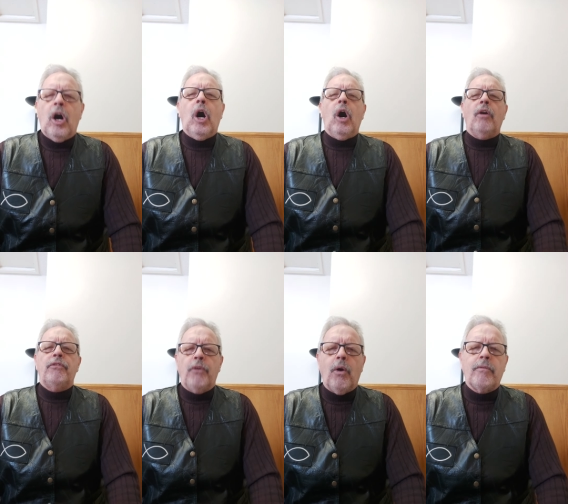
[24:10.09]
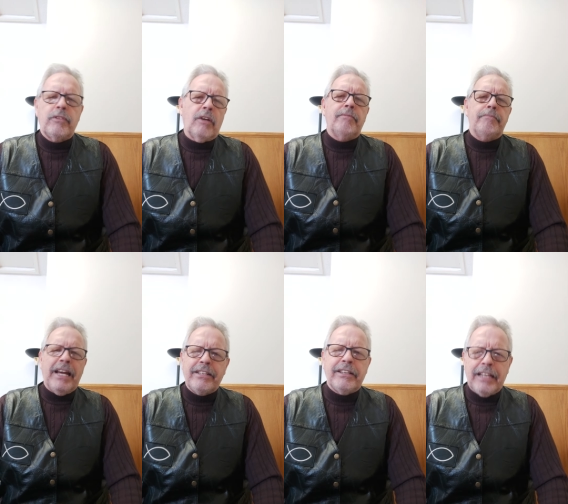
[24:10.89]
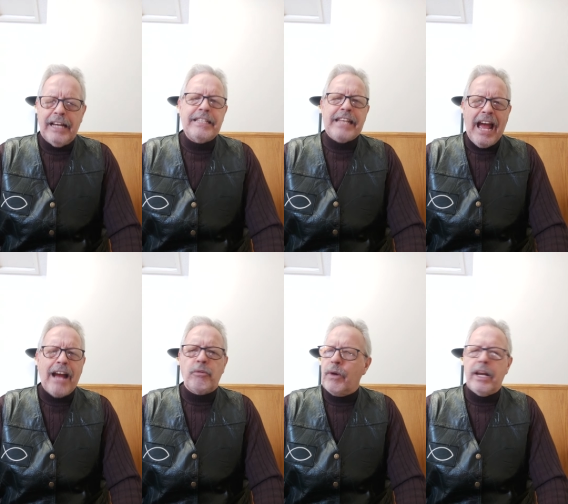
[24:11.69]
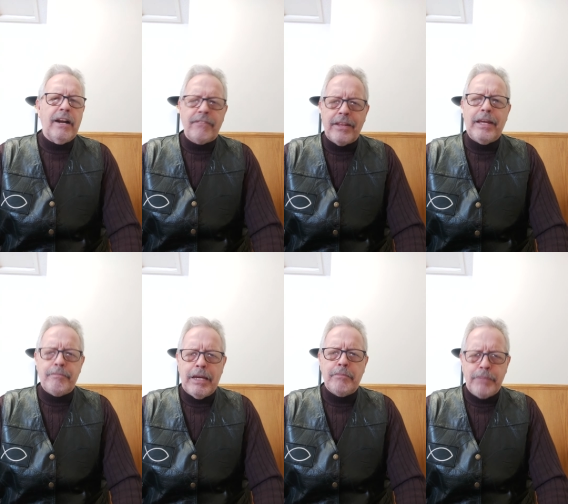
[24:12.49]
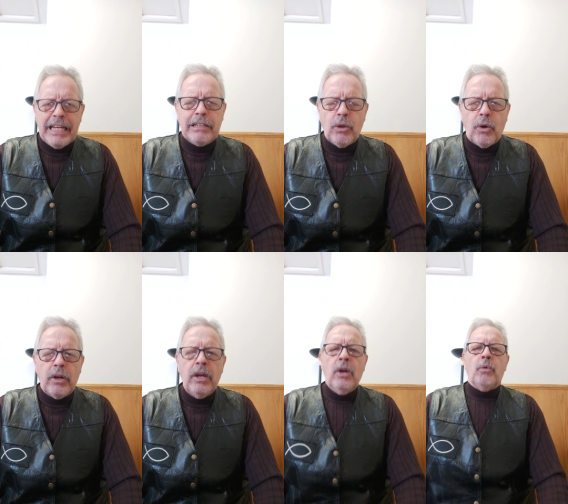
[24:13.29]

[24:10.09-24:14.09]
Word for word: All forms of mental attack, whatever they may be, Lord,